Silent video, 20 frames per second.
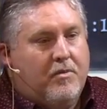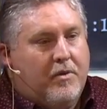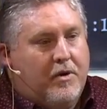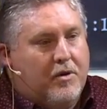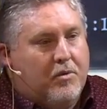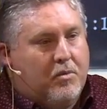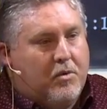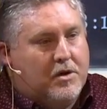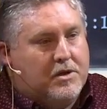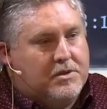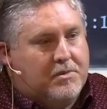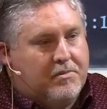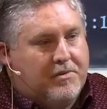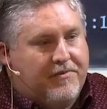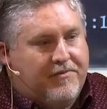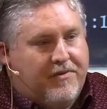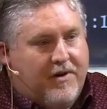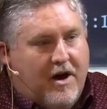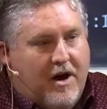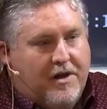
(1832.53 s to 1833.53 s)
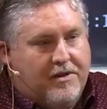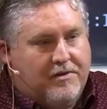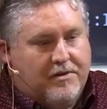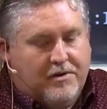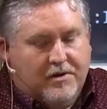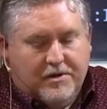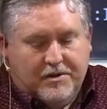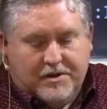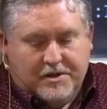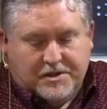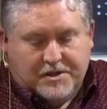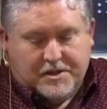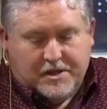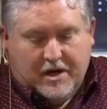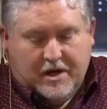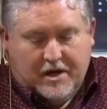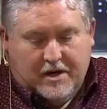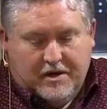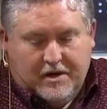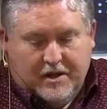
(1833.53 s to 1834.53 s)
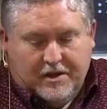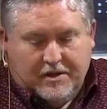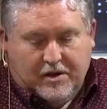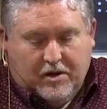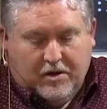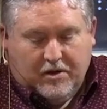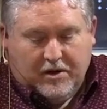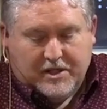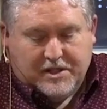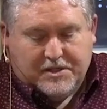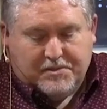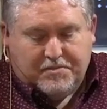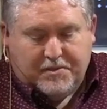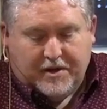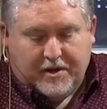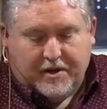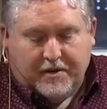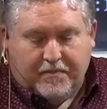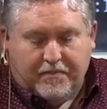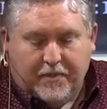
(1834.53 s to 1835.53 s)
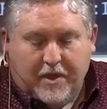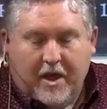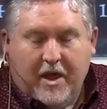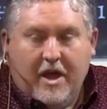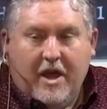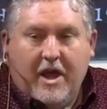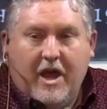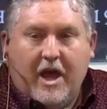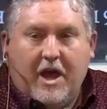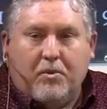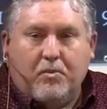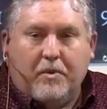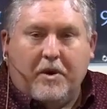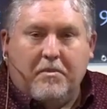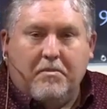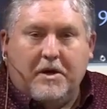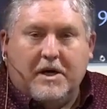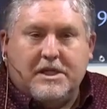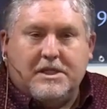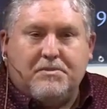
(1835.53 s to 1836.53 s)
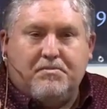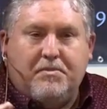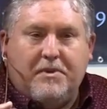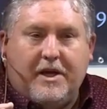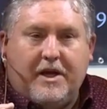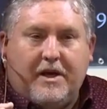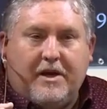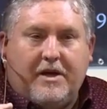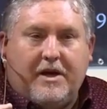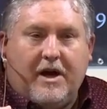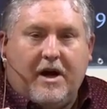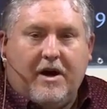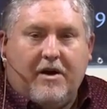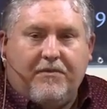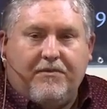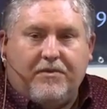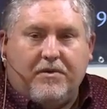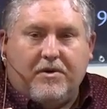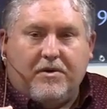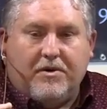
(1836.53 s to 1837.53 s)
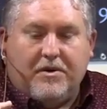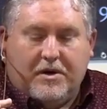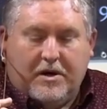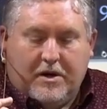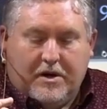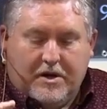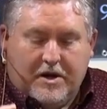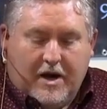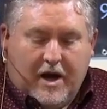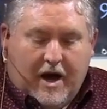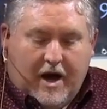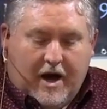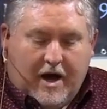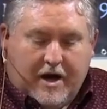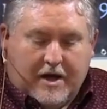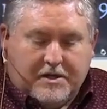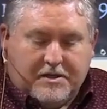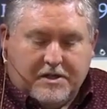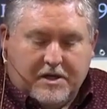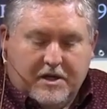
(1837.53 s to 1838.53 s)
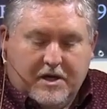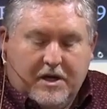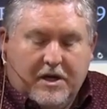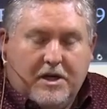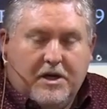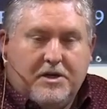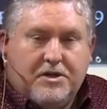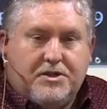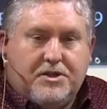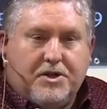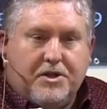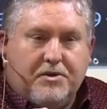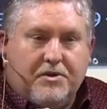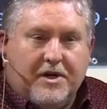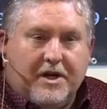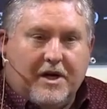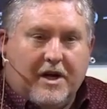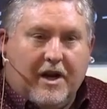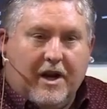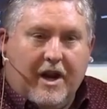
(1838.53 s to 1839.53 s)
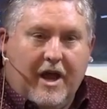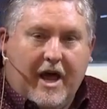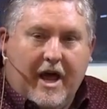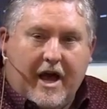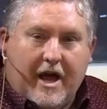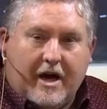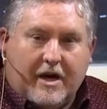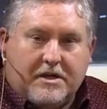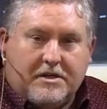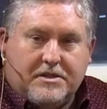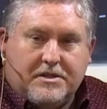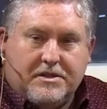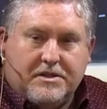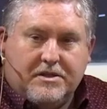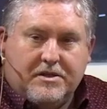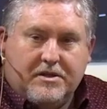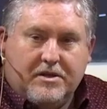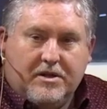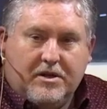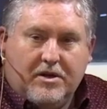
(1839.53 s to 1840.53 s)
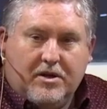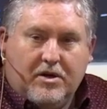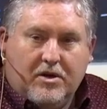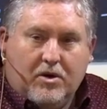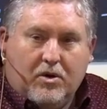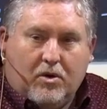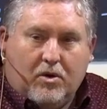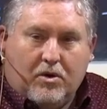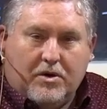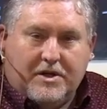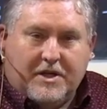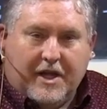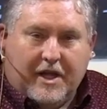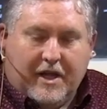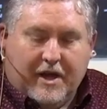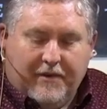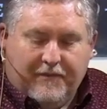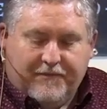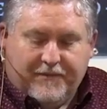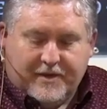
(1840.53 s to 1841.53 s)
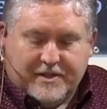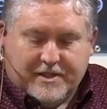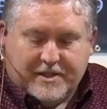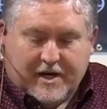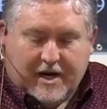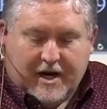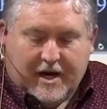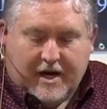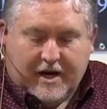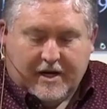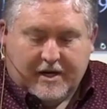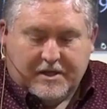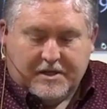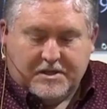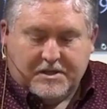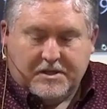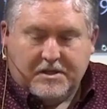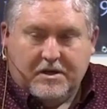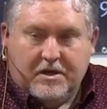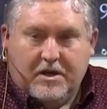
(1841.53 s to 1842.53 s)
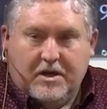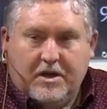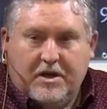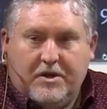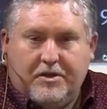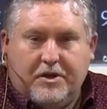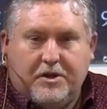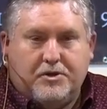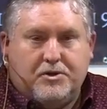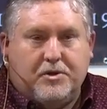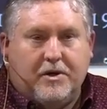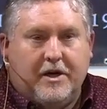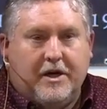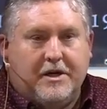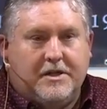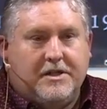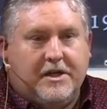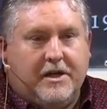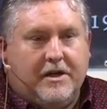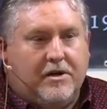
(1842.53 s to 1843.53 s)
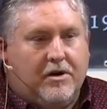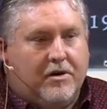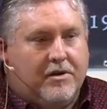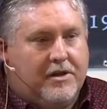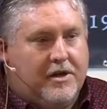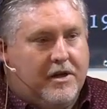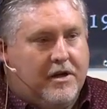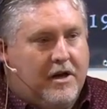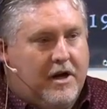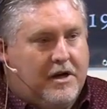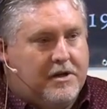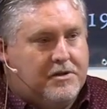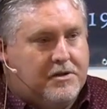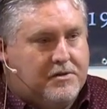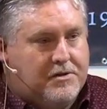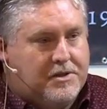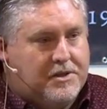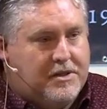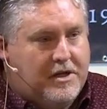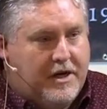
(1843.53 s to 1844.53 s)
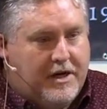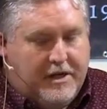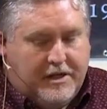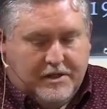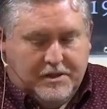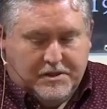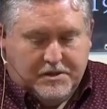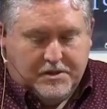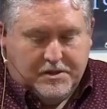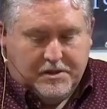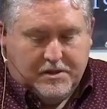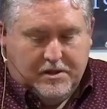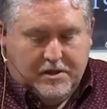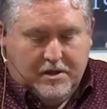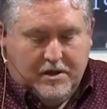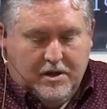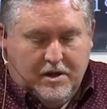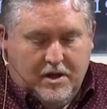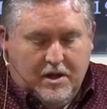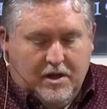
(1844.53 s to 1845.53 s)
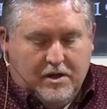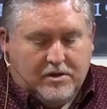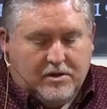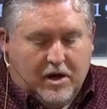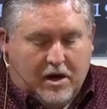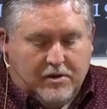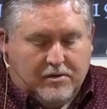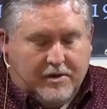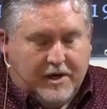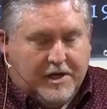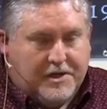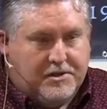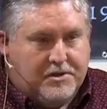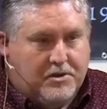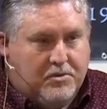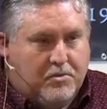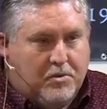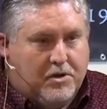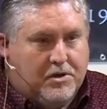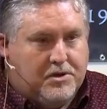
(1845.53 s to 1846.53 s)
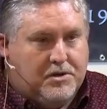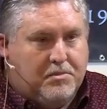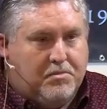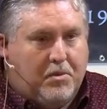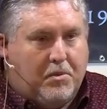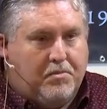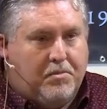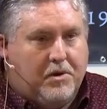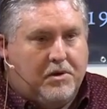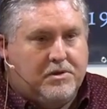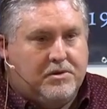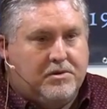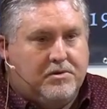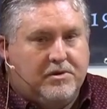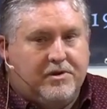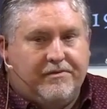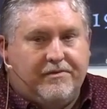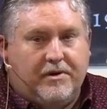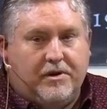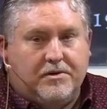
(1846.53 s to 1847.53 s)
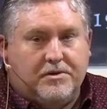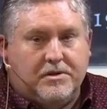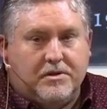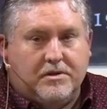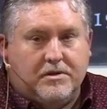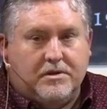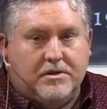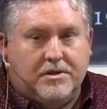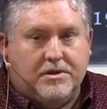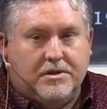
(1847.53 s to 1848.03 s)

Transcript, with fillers: We are to worship the Father, the Son, and the Holy Spirit. And we must be careful not to neglect or de emphasize the Trinity in our theological studies, congregational worship, or personal devotions.